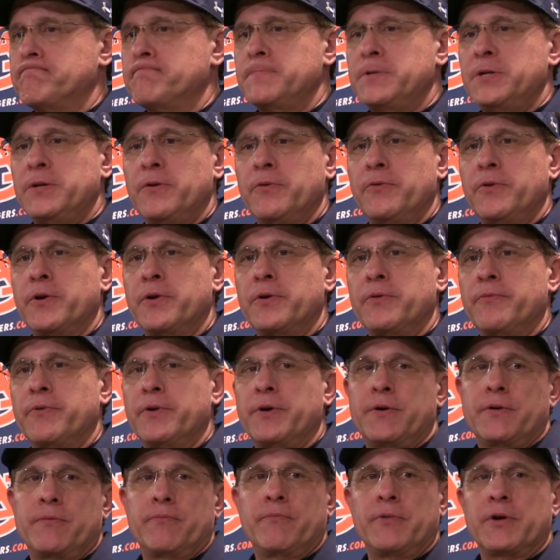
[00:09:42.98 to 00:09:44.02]
know,
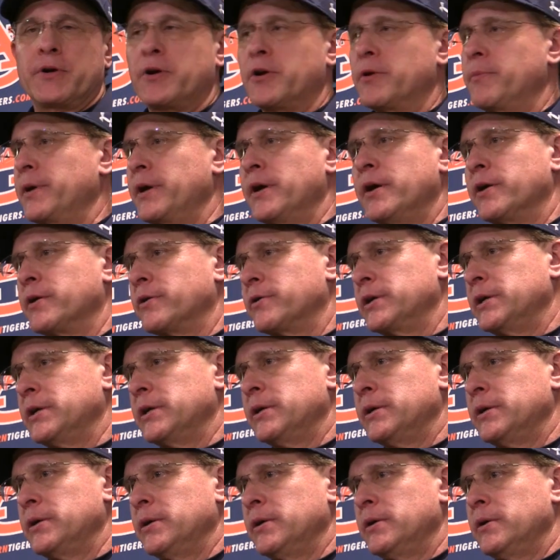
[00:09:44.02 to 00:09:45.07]
they're going to be hungry,
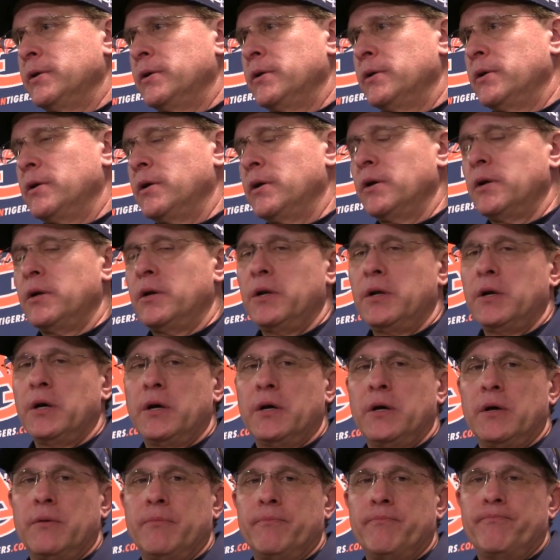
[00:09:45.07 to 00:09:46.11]
and
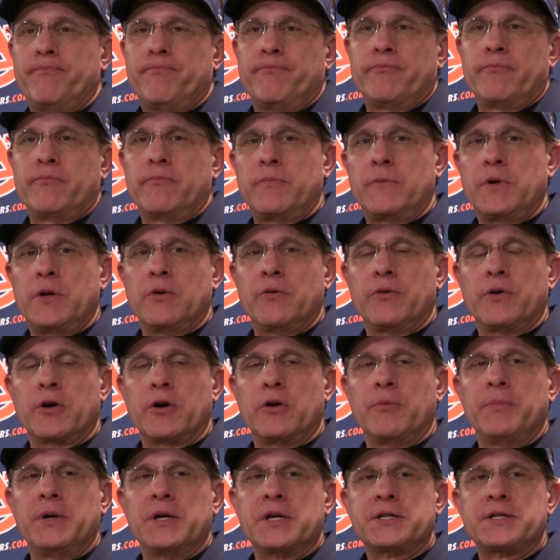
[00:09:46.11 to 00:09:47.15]
they're
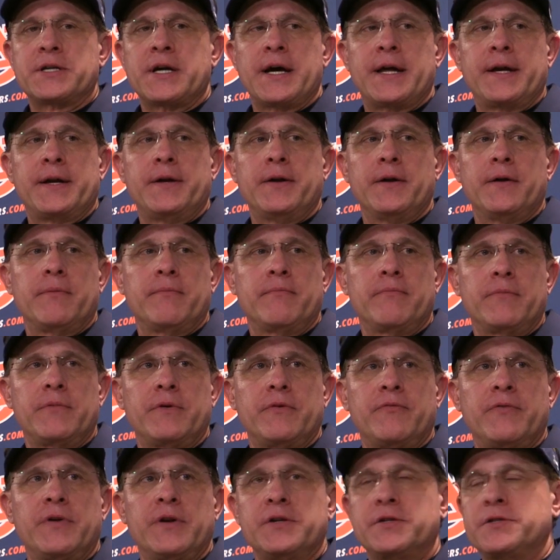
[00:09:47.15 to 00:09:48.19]
going to be excited to
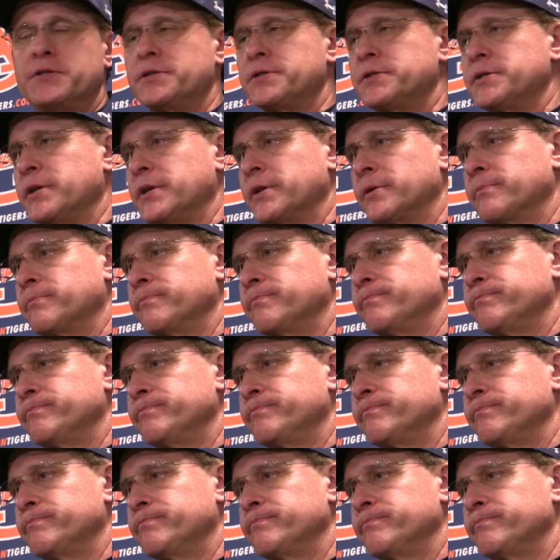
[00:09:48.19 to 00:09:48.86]
finish this thing.